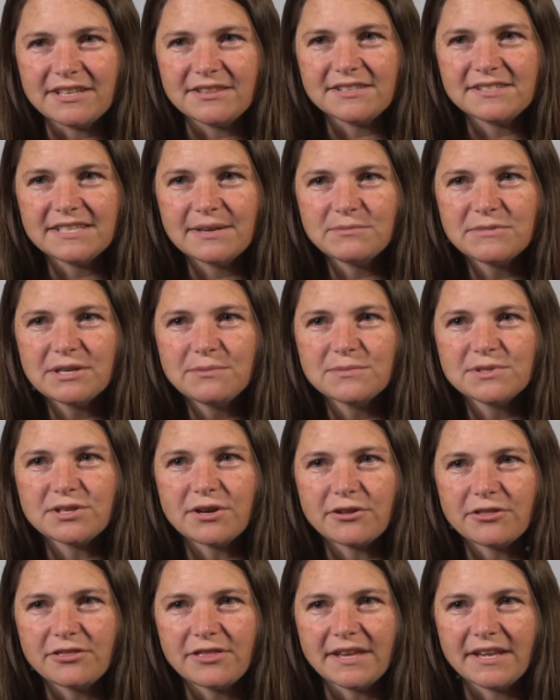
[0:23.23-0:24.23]
The symptoms
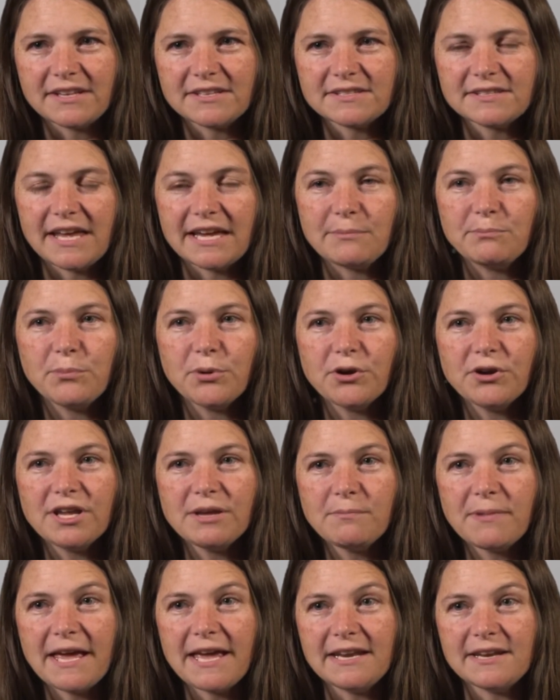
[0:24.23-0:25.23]
are things like
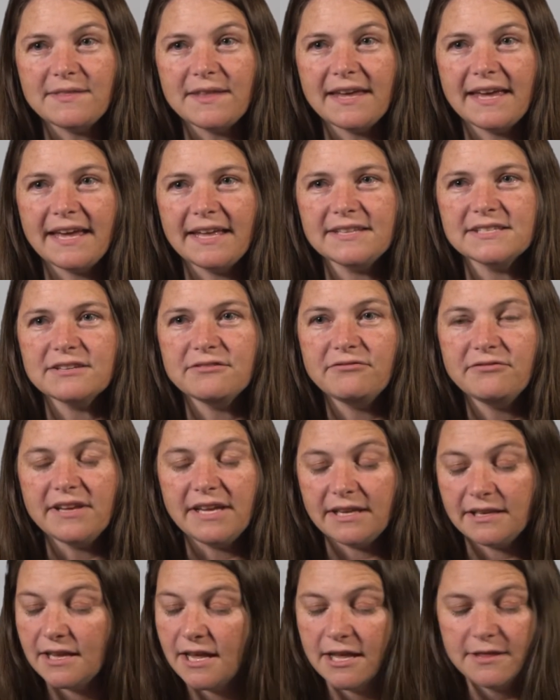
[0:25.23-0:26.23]
burning pain in the hands and
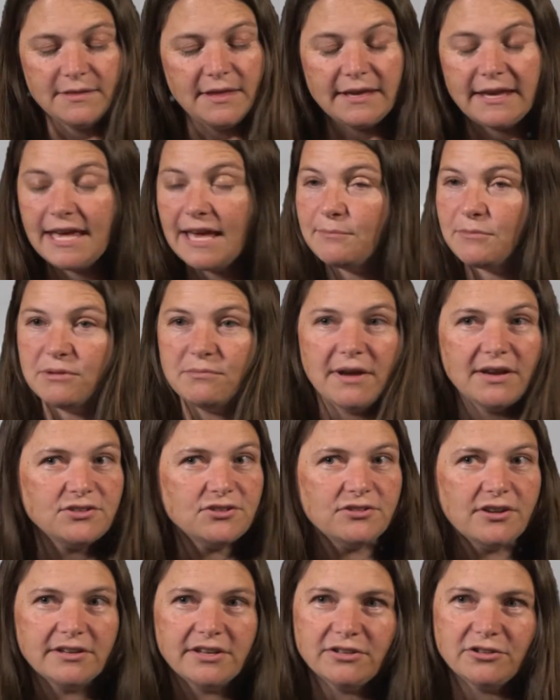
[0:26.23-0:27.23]
feet that can't be
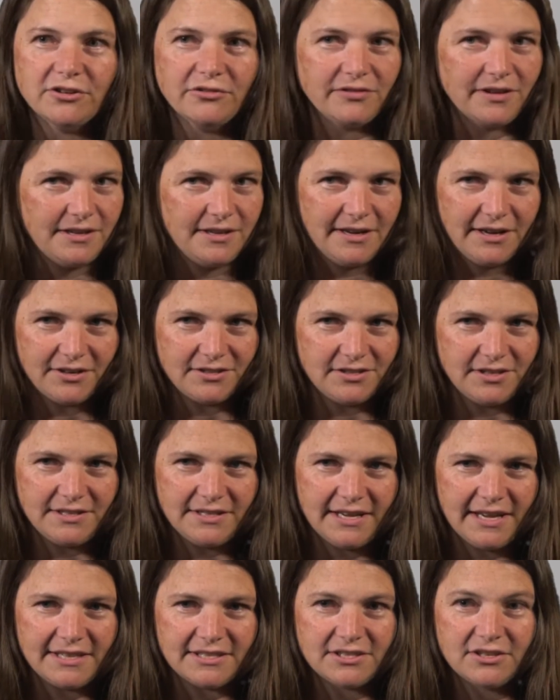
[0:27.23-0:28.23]
measured on a nerve conduction
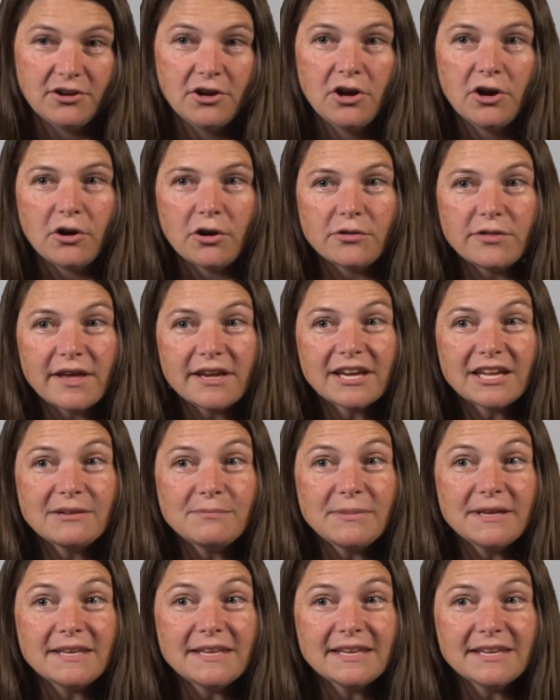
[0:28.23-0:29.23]
test, or they can
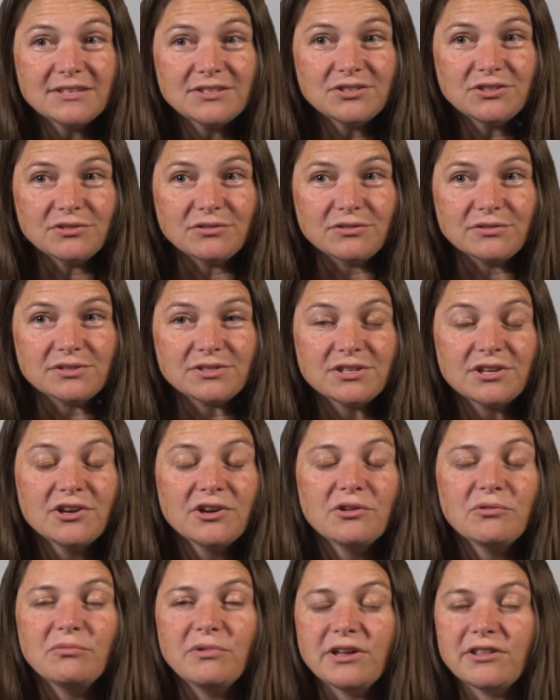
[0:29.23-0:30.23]
be issues
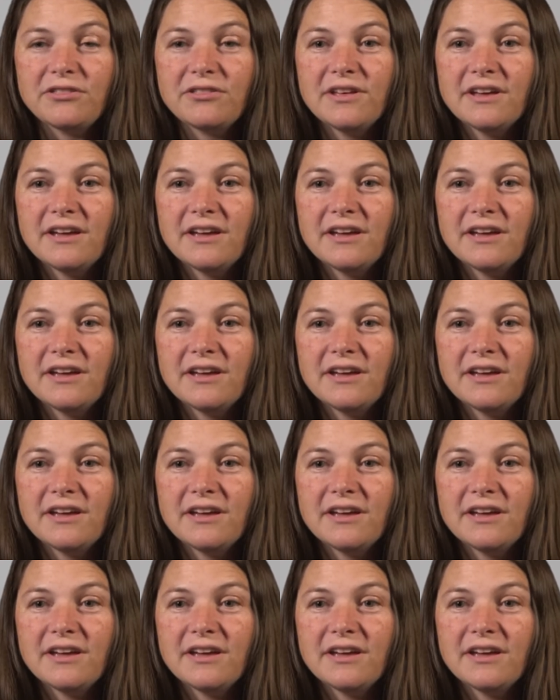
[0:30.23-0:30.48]
with